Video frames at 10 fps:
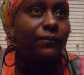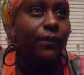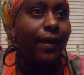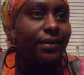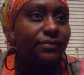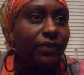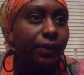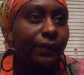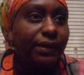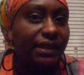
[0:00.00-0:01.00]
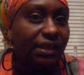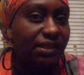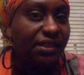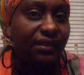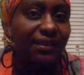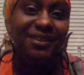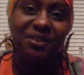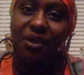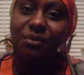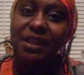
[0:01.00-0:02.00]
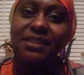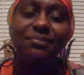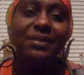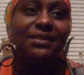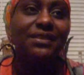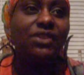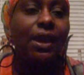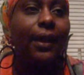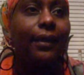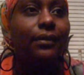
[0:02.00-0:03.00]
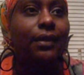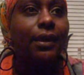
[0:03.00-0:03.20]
frightened very easily. You know, that's me as a child.